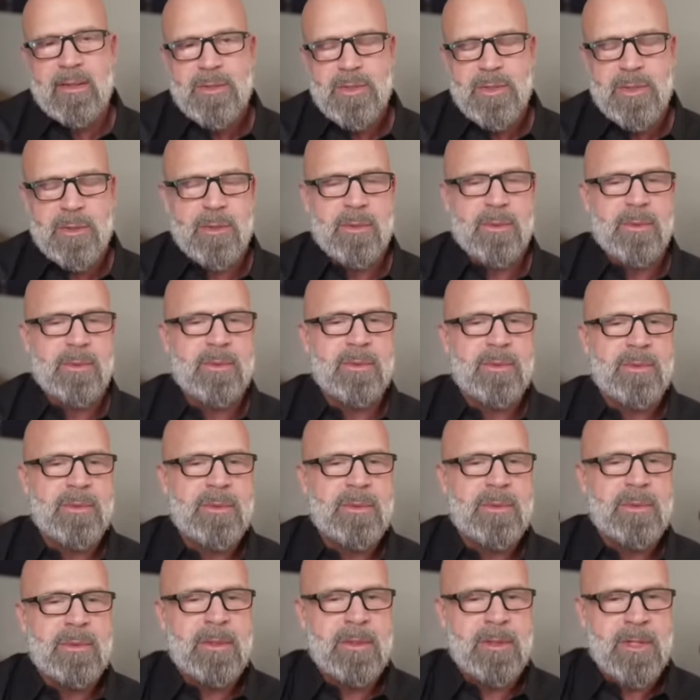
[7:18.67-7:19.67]
So
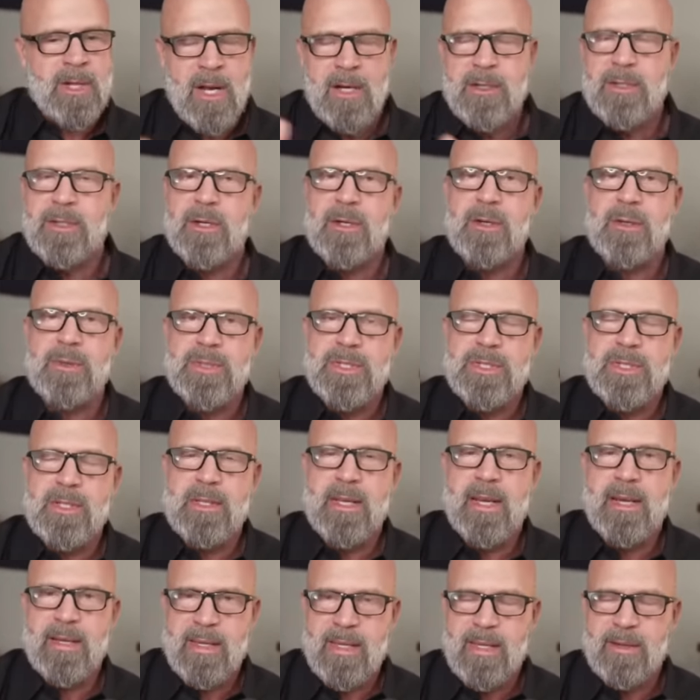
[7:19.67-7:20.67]
the doctor goes to
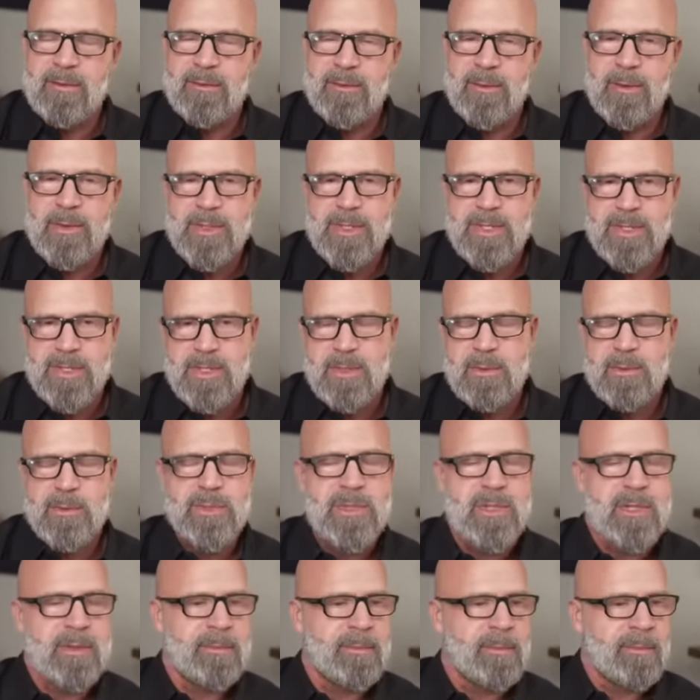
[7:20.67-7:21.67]
that kid first because he was
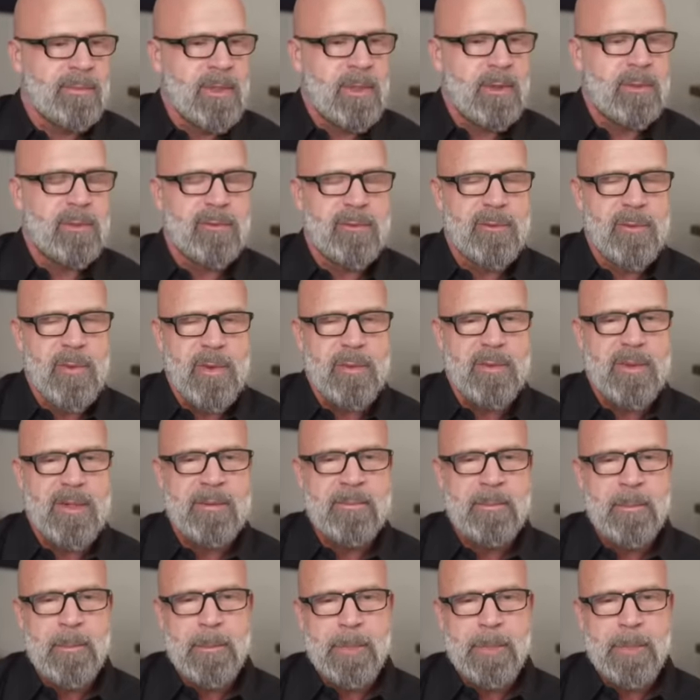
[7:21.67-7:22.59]
there before me.